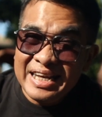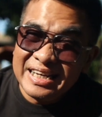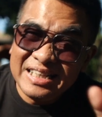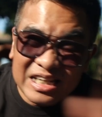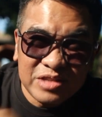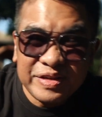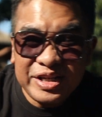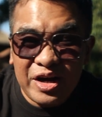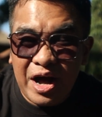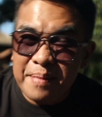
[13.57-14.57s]
In this
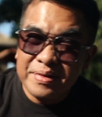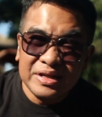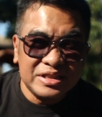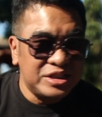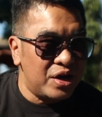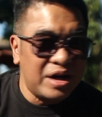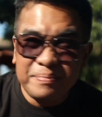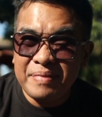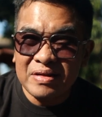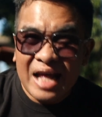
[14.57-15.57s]
video, I'm gonna talk
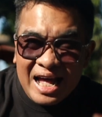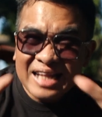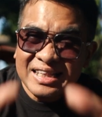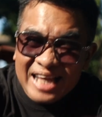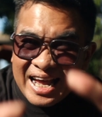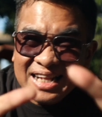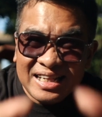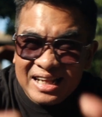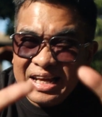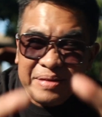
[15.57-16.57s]
about 10
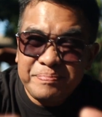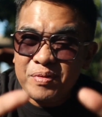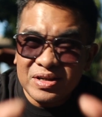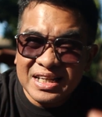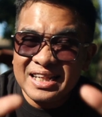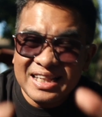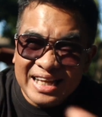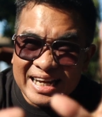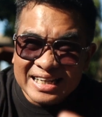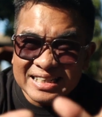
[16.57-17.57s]
important
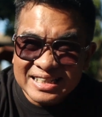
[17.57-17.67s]
things,